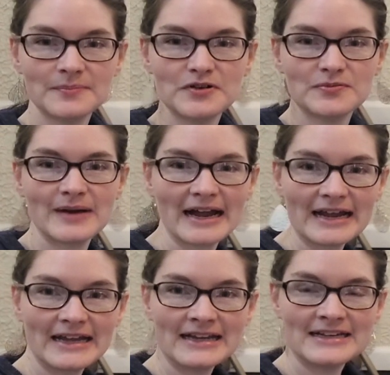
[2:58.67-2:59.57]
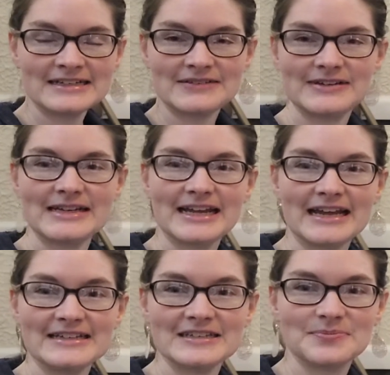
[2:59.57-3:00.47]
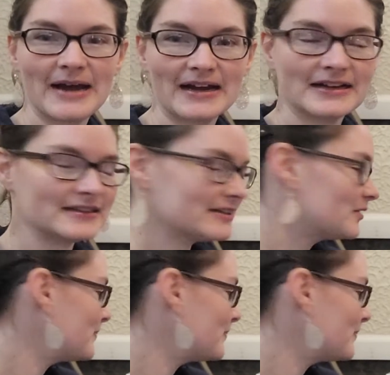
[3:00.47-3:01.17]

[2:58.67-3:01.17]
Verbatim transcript: move my DVD cases back a little